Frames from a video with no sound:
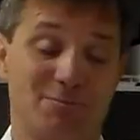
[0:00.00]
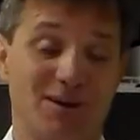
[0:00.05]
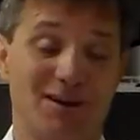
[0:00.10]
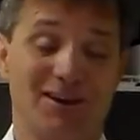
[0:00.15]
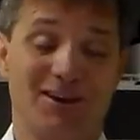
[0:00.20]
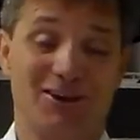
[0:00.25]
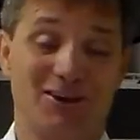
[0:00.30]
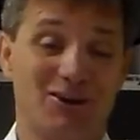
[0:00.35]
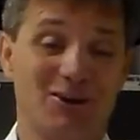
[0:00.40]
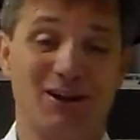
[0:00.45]

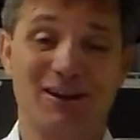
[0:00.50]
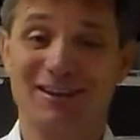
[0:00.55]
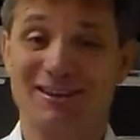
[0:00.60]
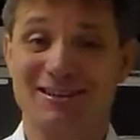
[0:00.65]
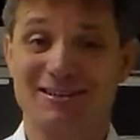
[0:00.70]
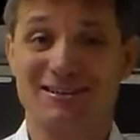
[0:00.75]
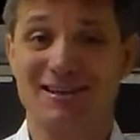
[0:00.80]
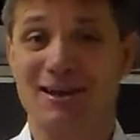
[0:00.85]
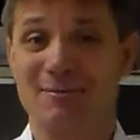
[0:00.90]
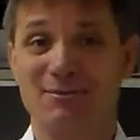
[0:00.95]
speaking, you're going to
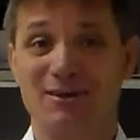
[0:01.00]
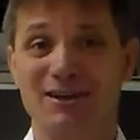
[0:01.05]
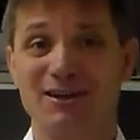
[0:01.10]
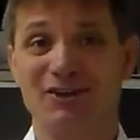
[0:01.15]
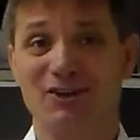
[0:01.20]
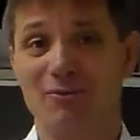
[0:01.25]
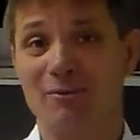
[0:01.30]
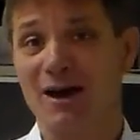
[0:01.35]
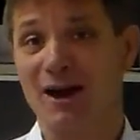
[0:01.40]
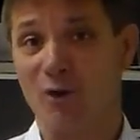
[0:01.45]
get the same
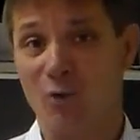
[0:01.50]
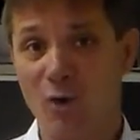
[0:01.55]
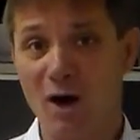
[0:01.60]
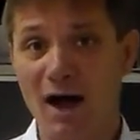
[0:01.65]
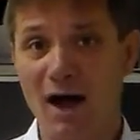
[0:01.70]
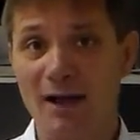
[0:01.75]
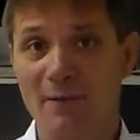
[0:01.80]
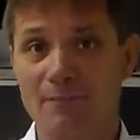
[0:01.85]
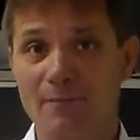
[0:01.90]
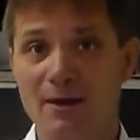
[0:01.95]
deal no matter
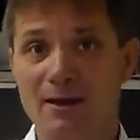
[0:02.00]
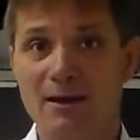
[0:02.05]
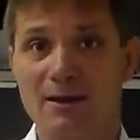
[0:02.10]
what,